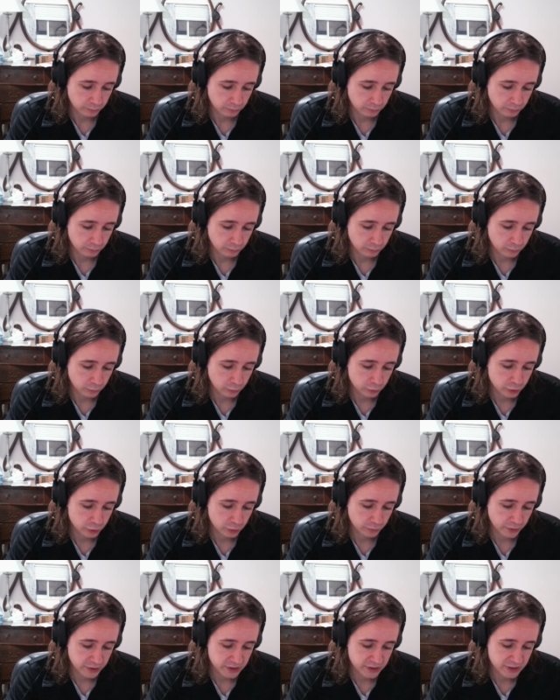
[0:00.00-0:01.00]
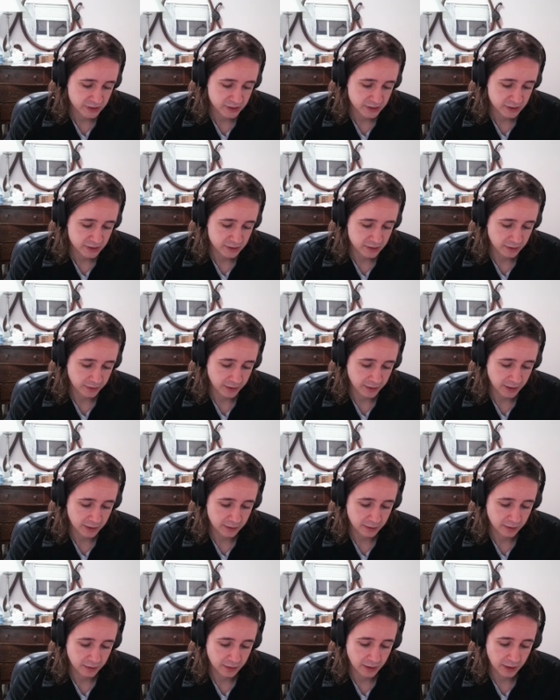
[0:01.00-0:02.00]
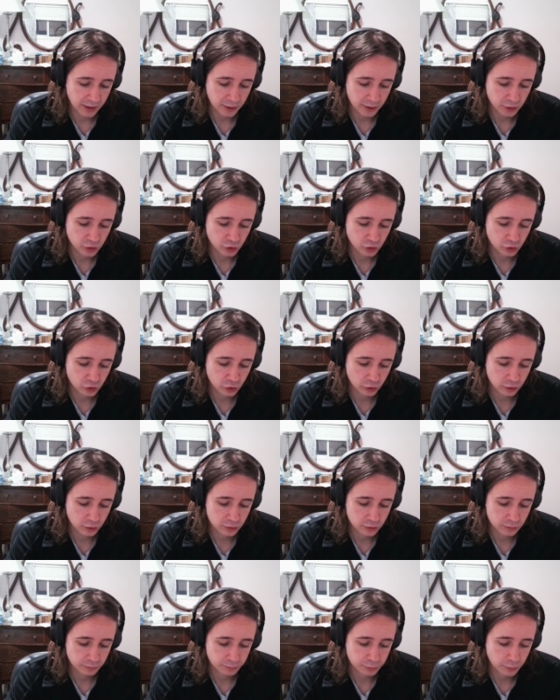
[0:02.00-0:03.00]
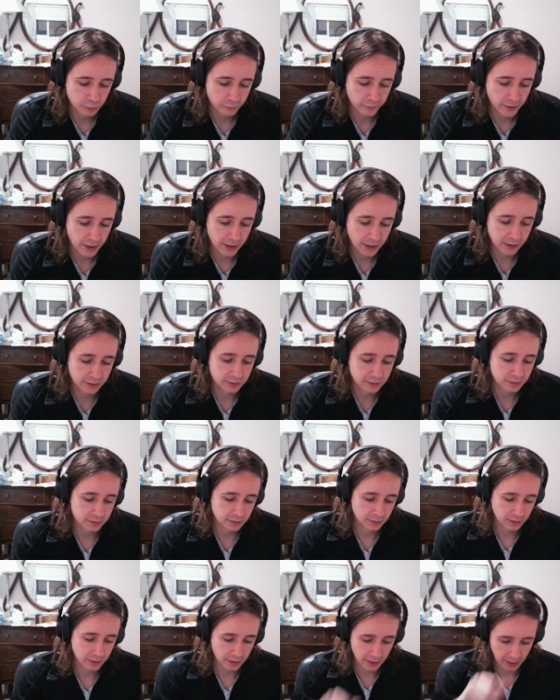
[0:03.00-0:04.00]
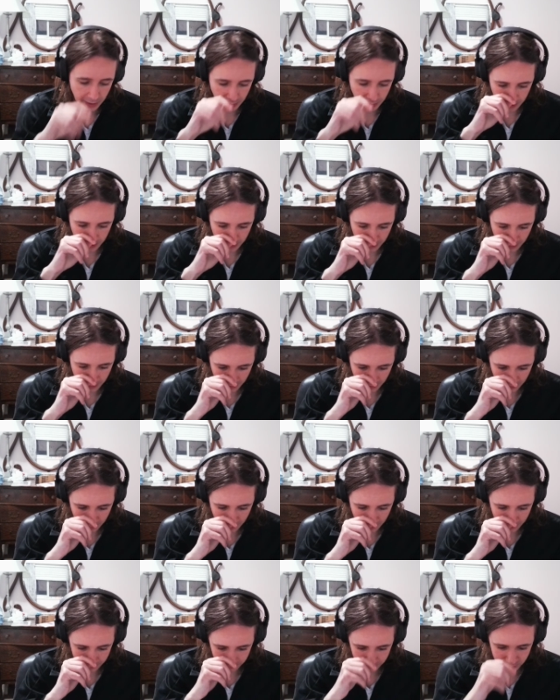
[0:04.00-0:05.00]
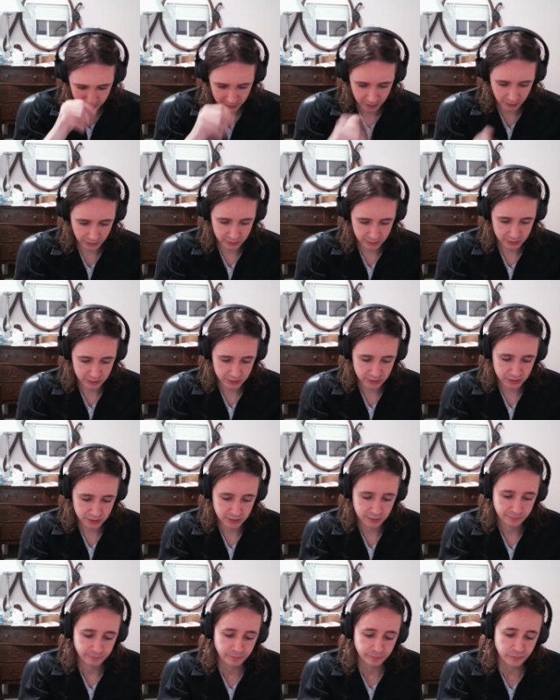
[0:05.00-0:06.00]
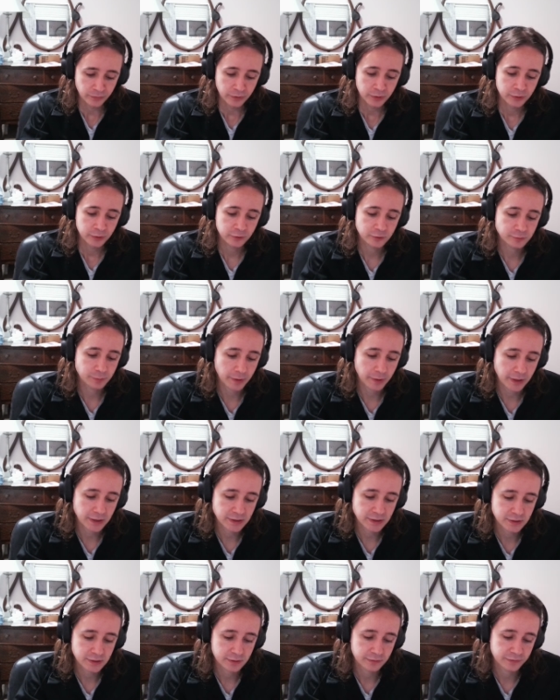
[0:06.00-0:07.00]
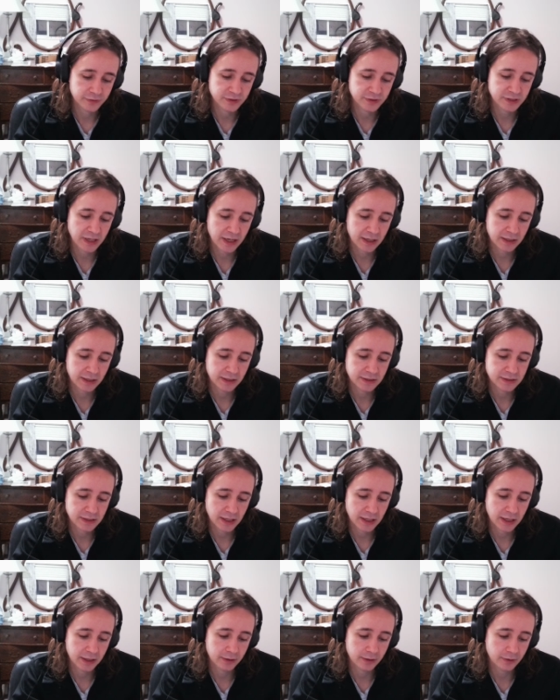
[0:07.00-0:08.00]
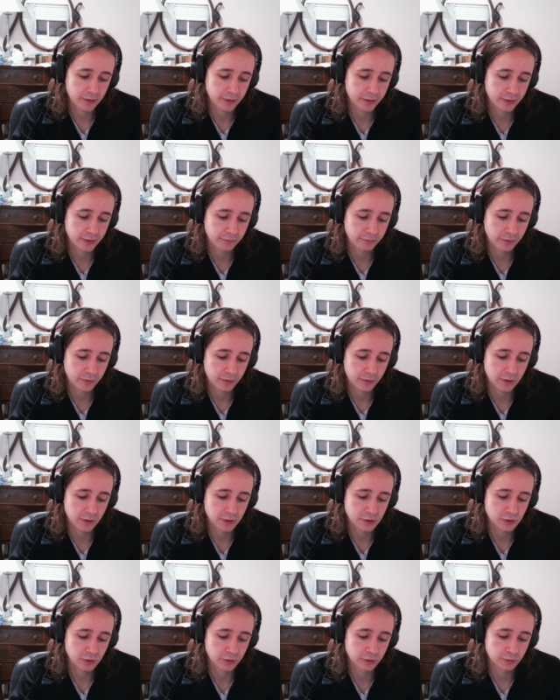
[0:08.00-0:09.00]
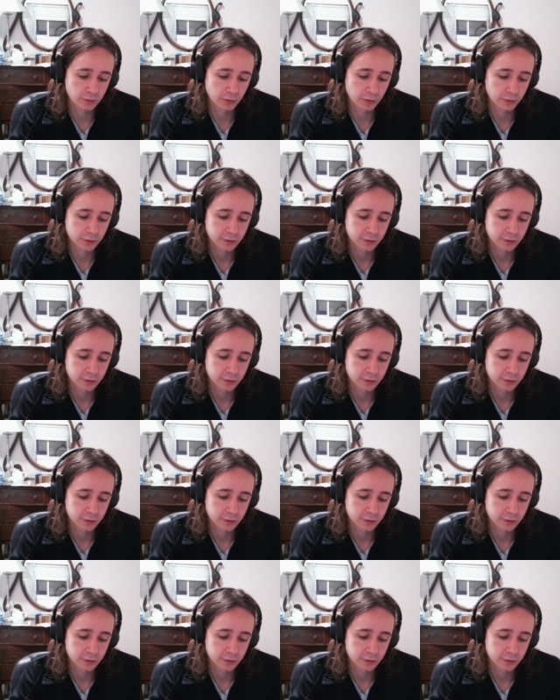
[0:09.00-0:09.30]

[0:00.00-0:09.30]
motorists that they should provide adequate space for cyclists and other vehicles on the road.